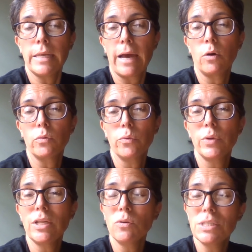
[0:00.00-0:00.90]
Now,
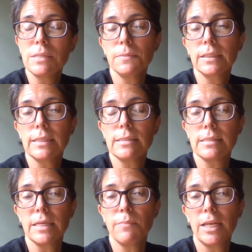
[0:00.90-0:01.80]
we don't typically
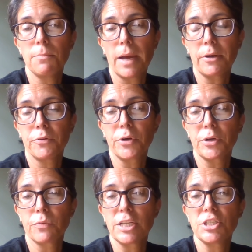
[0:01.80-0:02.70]
see many
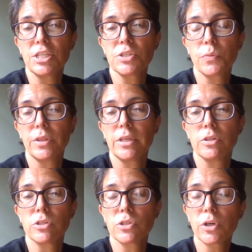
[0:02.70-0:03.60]
microaggressions
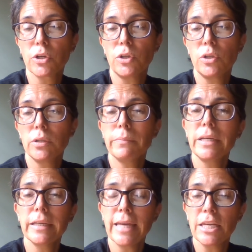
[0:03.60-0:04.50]
within the circle,
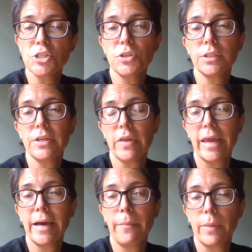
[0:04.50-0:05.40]
but occasionally
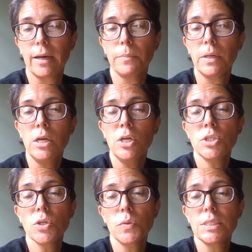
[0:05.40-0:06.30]
they come up.
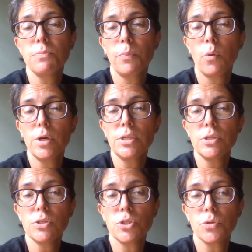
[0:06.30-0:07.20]
So it's
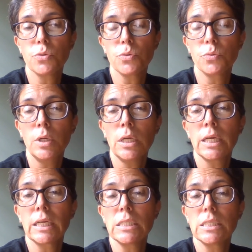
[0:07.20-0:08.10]
important to
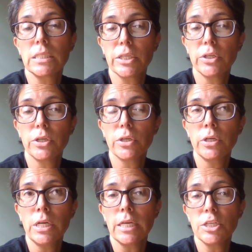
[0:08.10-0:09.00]

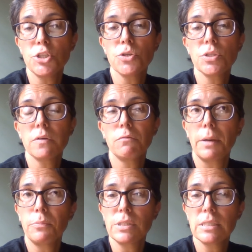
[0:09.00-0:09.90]
consider issues of
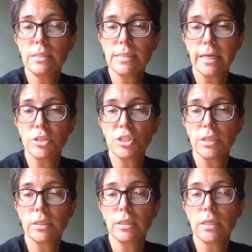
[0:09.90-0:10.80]

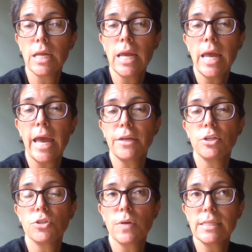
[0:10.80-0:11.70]
representation and
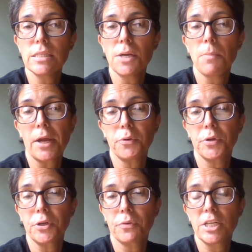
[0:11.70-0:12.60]
addressing
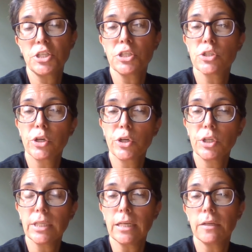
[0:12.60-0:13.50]
microaggressions
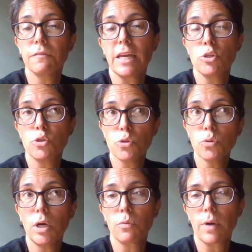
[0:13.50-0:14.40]
early if they
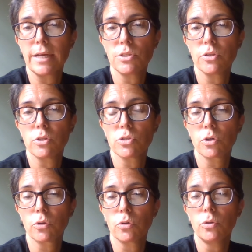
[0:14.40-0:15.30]
do arise in the
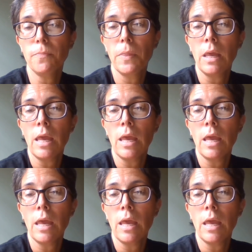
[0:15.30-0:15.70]
circle.